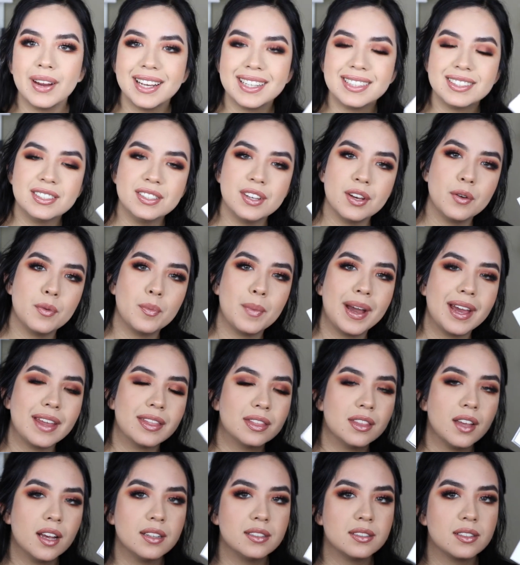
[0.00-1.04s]
Alright, so my
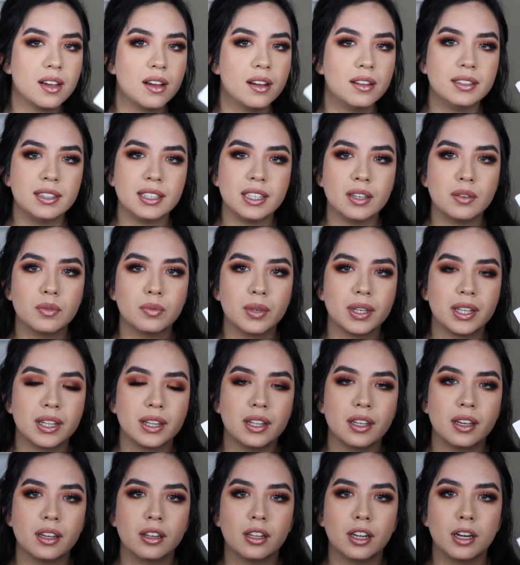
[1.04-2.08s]
thoughts on the Ring
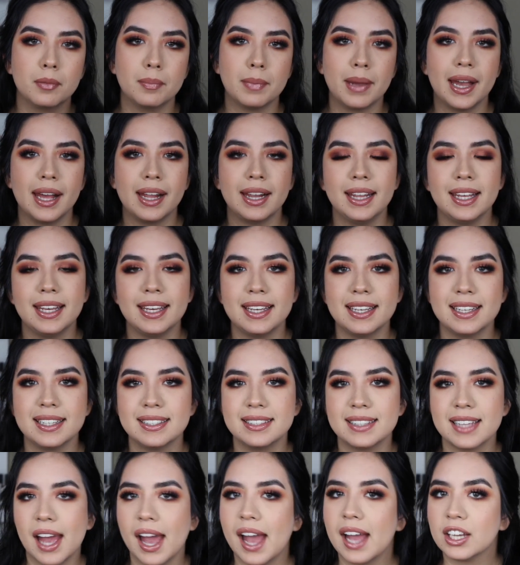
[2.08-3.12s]
the Alarm palette
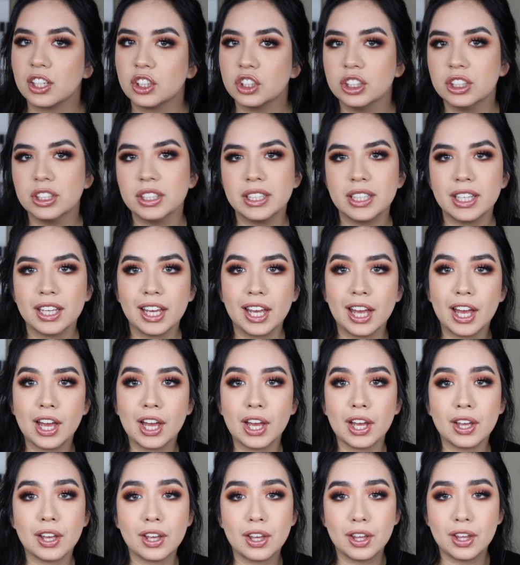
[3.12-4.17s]
is actually
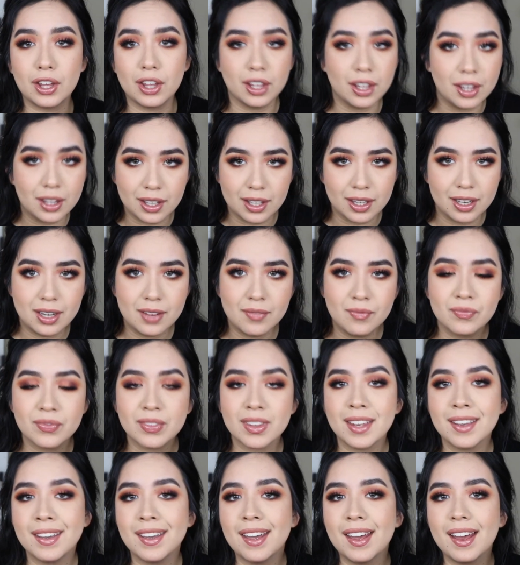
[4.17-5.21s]
good.
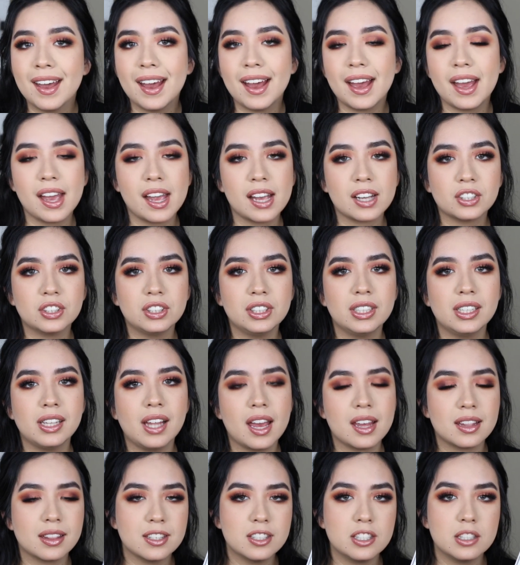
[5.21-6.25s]
I actually
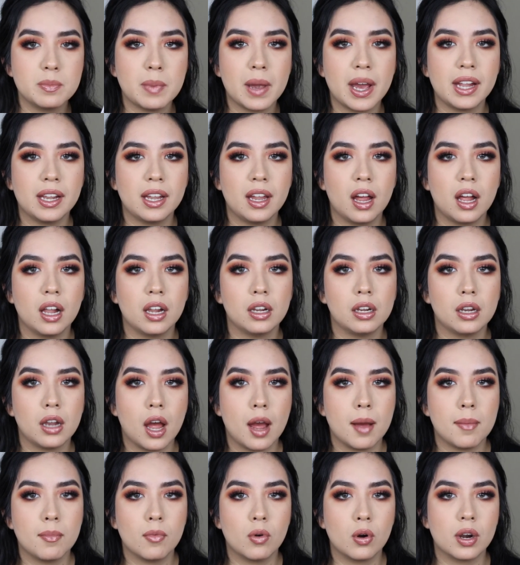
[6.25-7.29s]
like this palette a
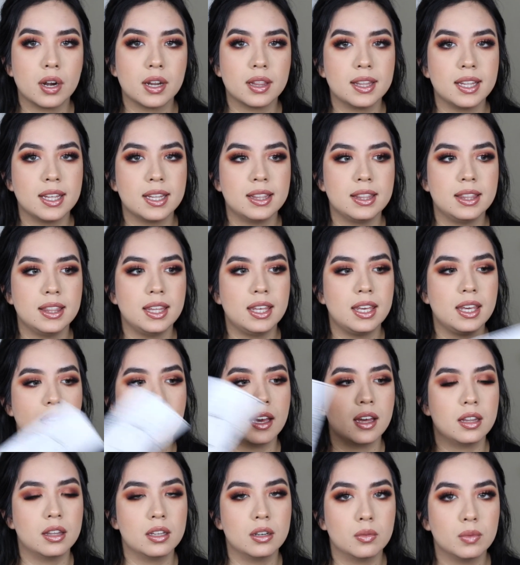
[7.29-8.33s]
lot more than the
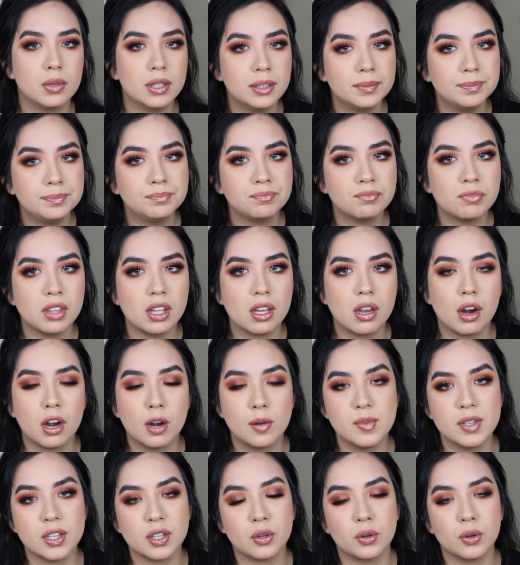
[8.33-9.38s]
other one, the
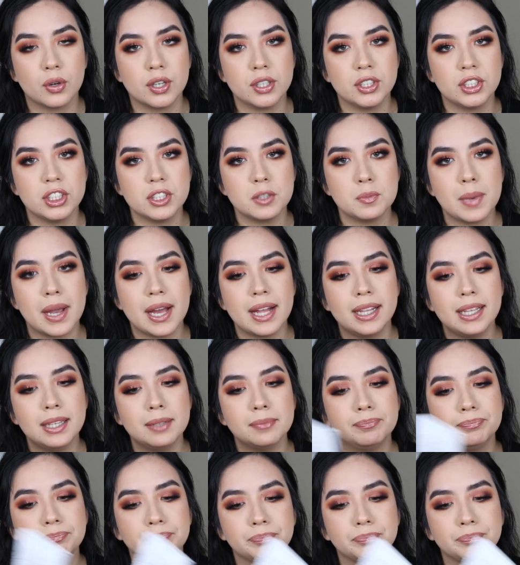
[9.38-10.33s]
Armed and Gorgeous palette.